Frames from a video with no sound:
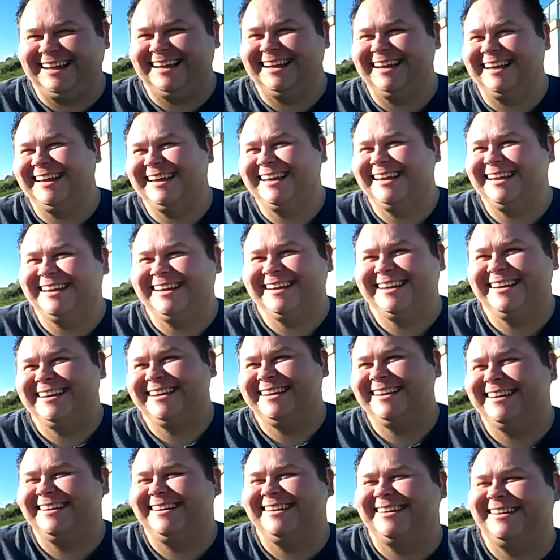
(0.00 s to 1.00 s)

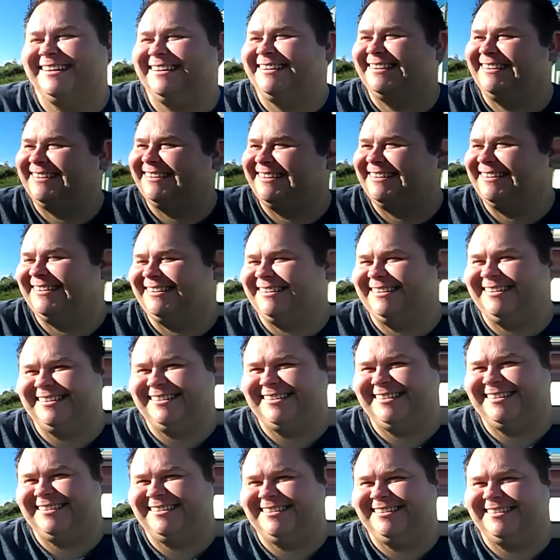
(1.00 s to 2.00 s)

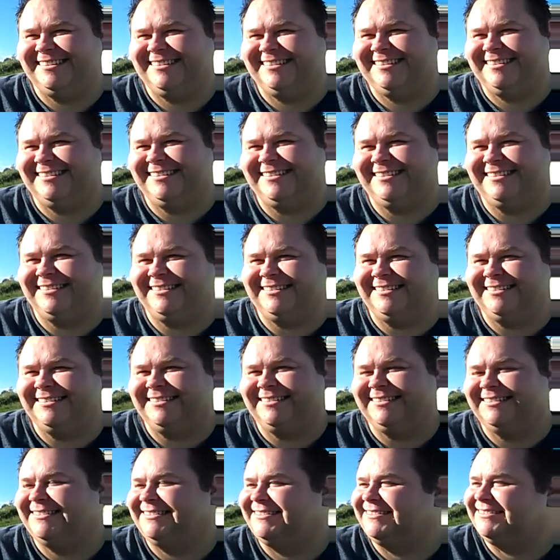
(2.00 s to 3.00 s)

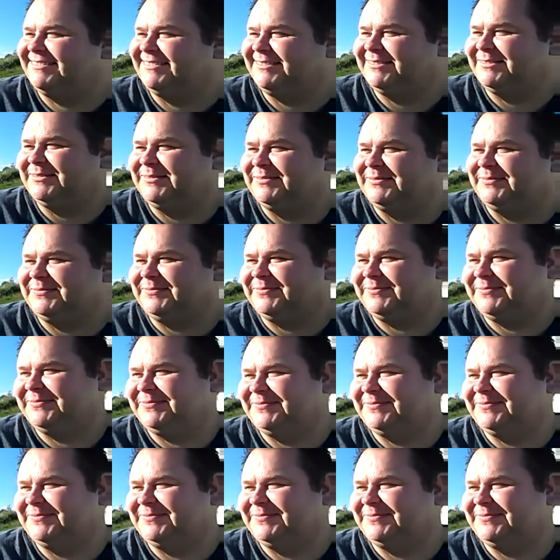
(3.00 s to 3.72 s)
[no speech]